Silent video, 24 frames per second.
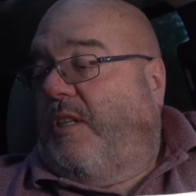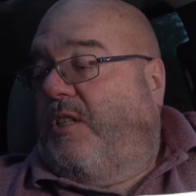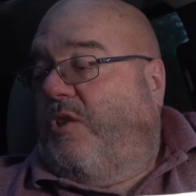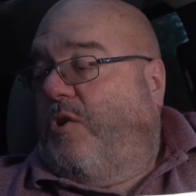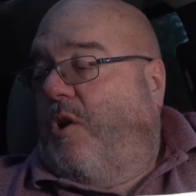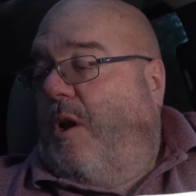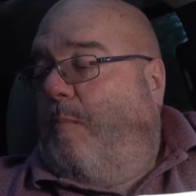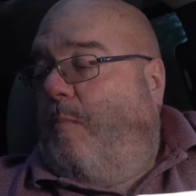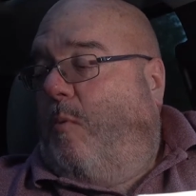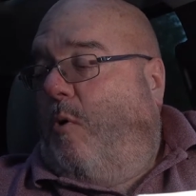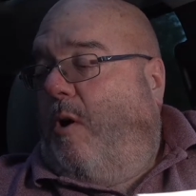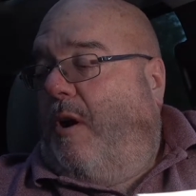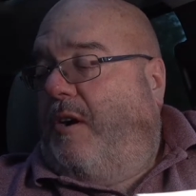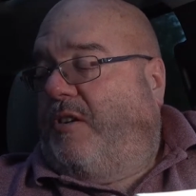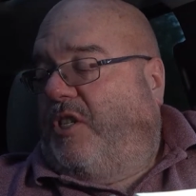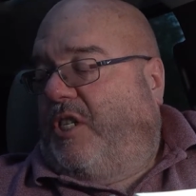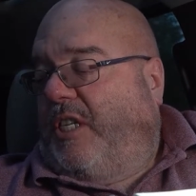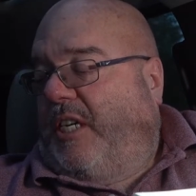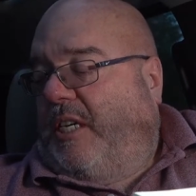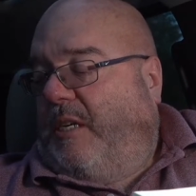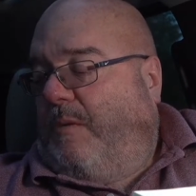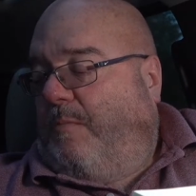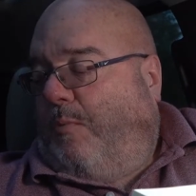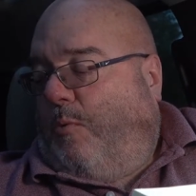So I'm more a
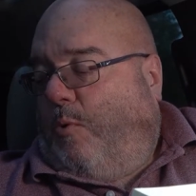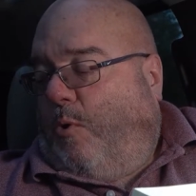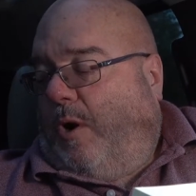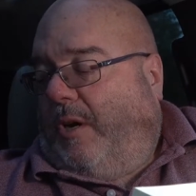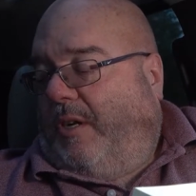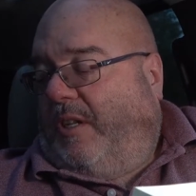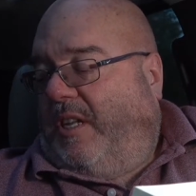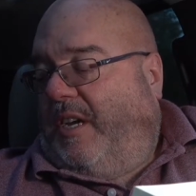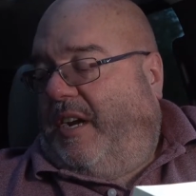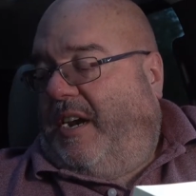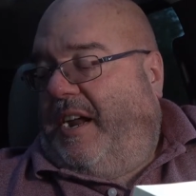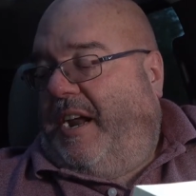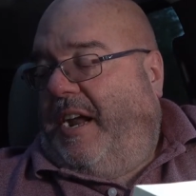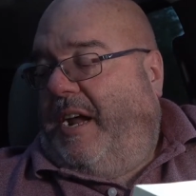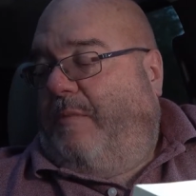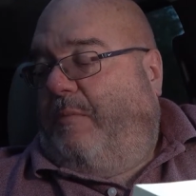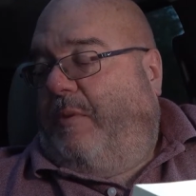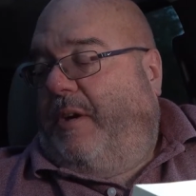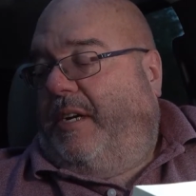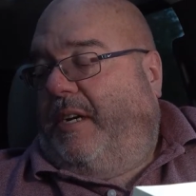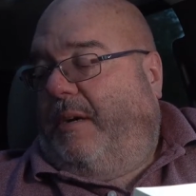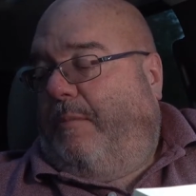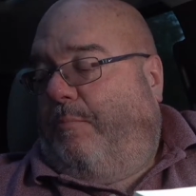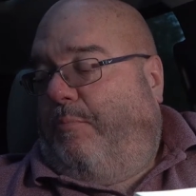chicken pork than I am
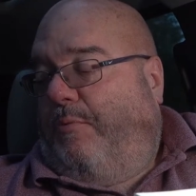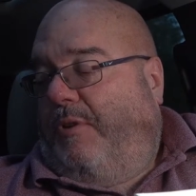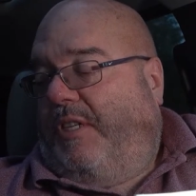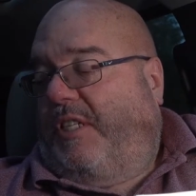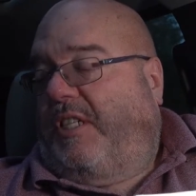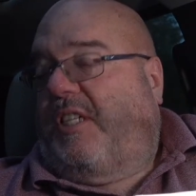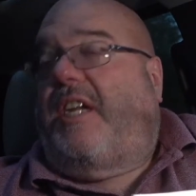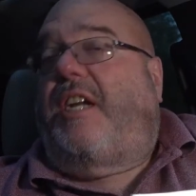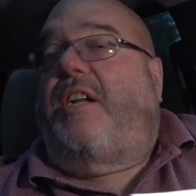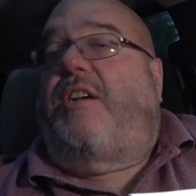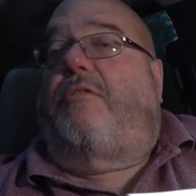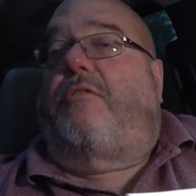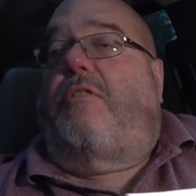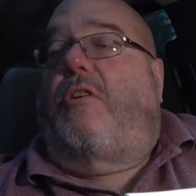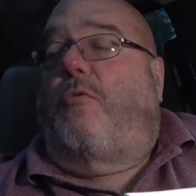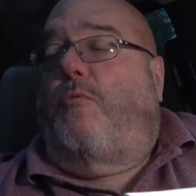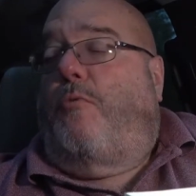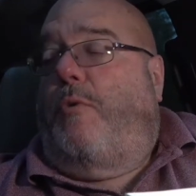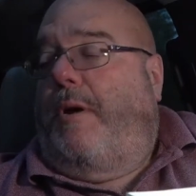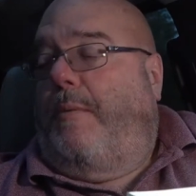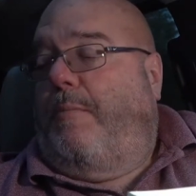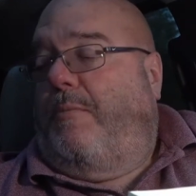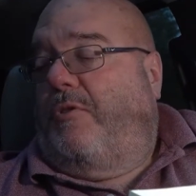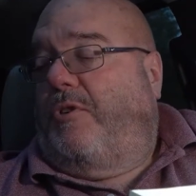like a brisket or a
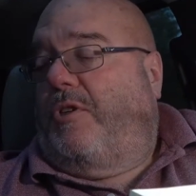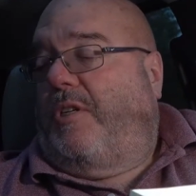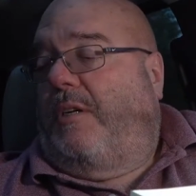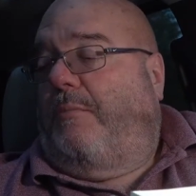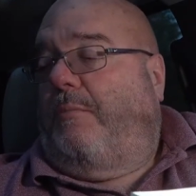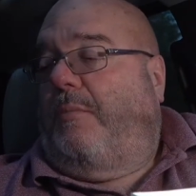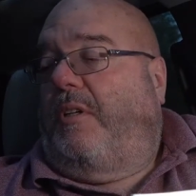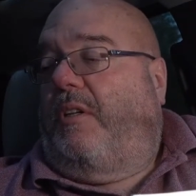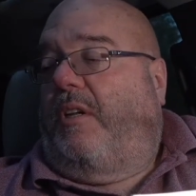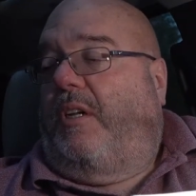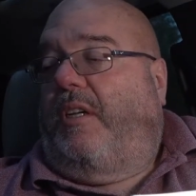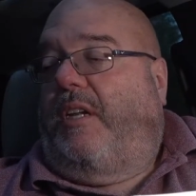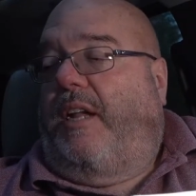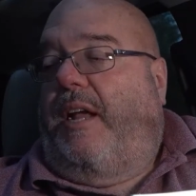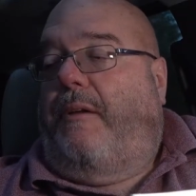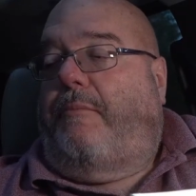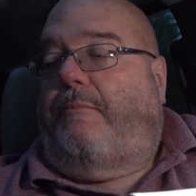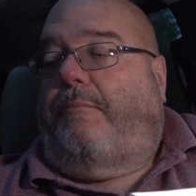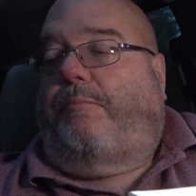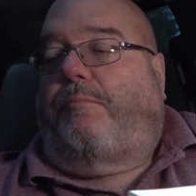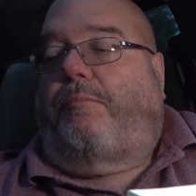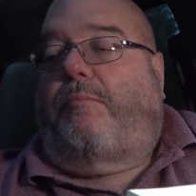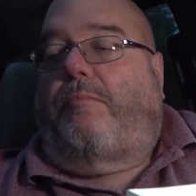rib or something like that.